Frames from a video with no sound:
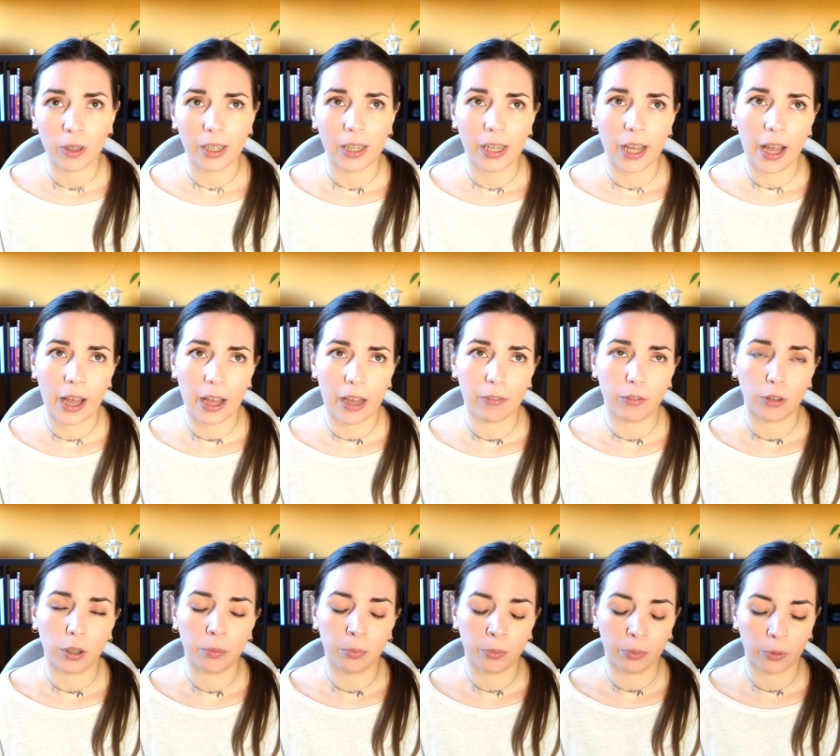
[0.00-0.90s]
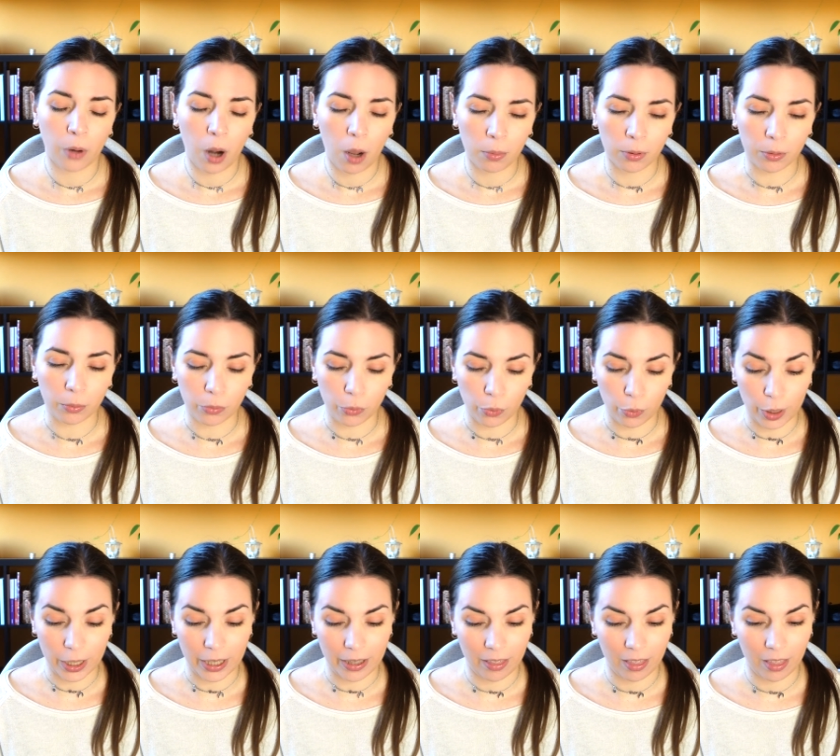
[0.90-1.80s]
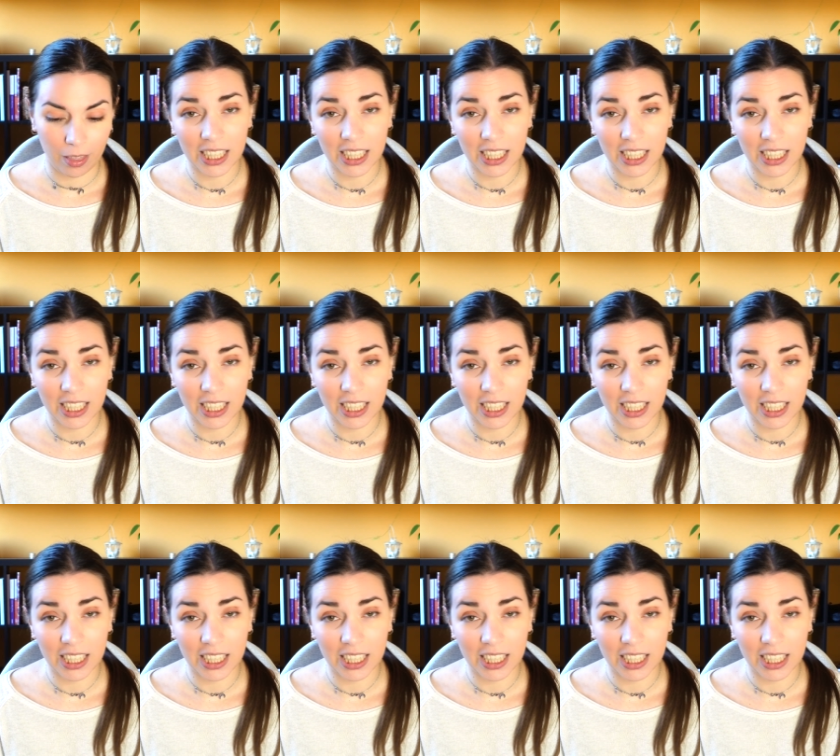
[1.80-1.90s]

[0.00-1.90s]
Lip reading: I have a problem with